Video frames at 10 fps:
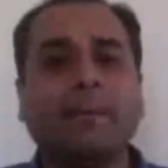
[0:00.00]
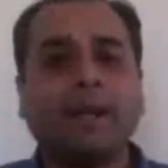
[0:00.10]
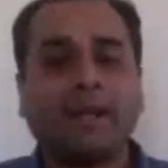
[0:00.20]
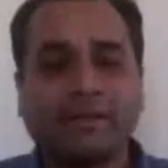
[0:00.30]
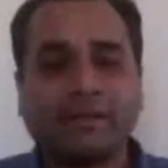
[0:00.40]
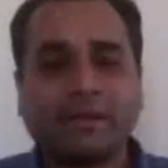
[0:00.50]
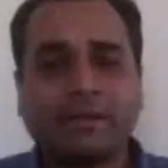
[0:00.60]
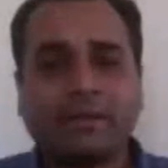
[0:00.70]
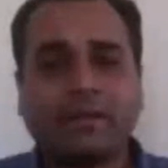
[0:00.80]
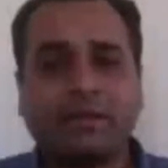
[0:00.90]
embarrassed
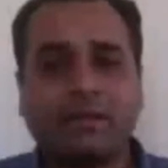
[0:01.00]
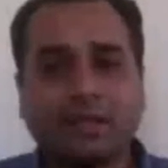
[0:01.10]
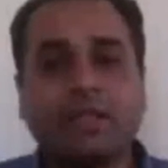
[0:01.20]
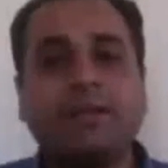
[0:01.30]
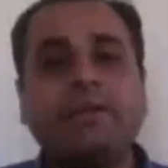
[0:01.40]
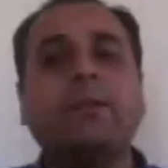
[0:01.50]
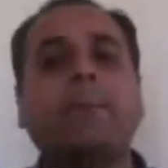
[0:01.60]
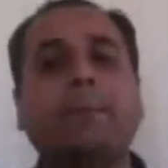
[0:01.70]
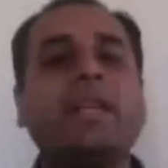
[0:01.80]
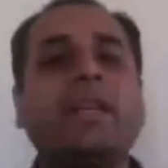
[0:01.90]
3
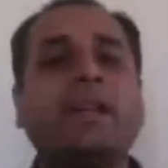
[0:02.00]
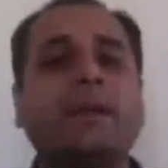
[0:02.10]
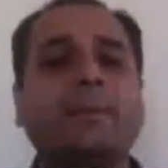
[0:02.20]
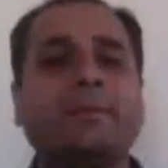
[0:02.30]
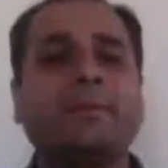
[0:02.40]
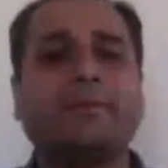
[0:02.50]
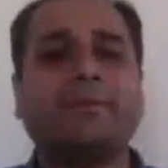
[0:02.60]
being,